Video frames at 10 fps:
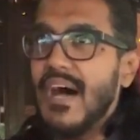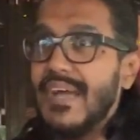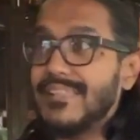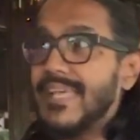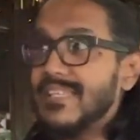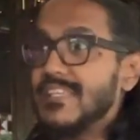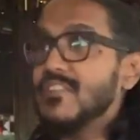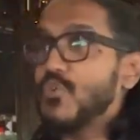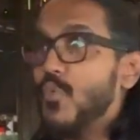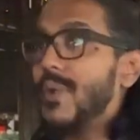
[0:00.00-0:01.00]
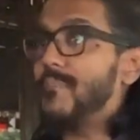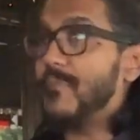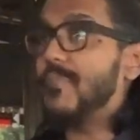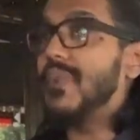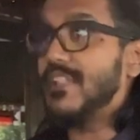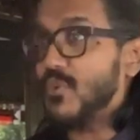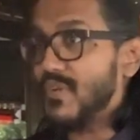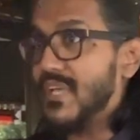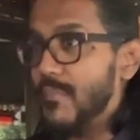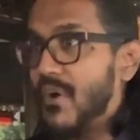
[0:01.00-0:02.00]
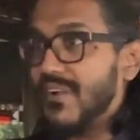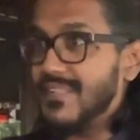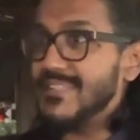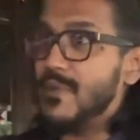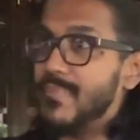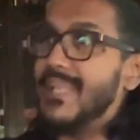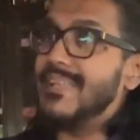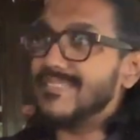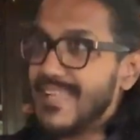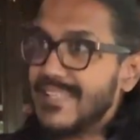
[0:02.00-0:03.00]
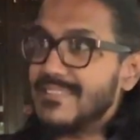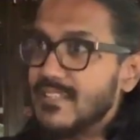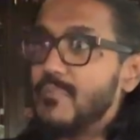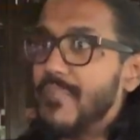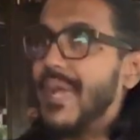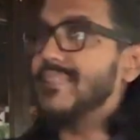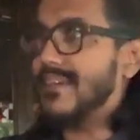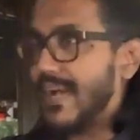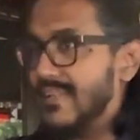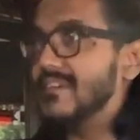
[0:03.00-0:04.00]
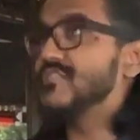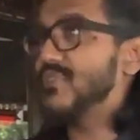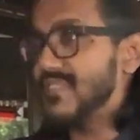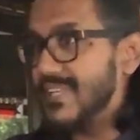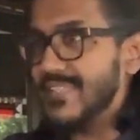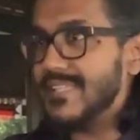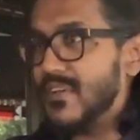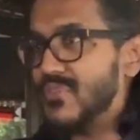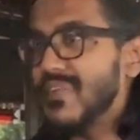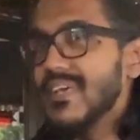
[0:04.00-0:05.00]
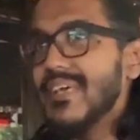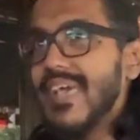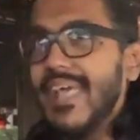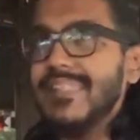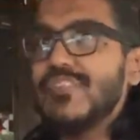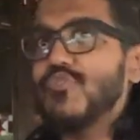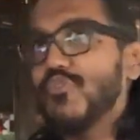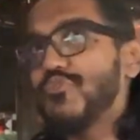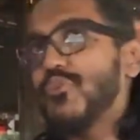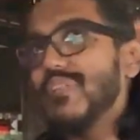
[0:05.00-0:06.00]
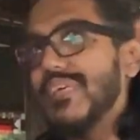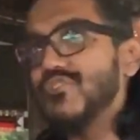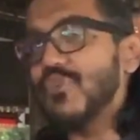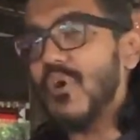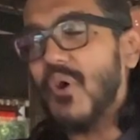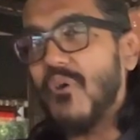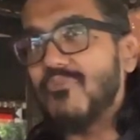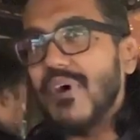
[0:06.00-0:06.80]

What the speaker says: attention to what people are talking about rather than being distracted by the colors or the details. And there's also this sort of